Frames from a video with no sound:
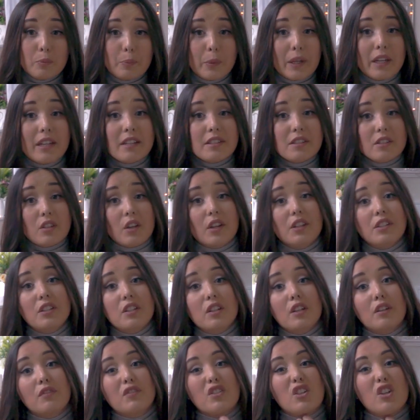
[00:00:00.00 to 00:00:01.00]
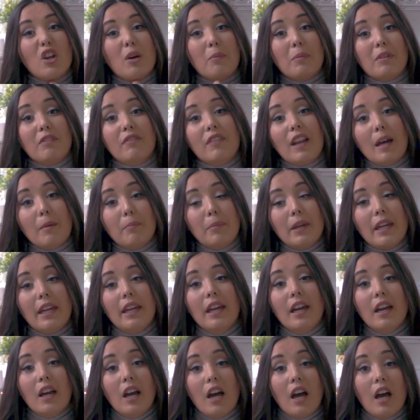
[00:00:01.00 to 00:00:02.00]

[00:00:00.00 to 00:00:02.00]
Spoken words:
but it's tight enough to not be flappy,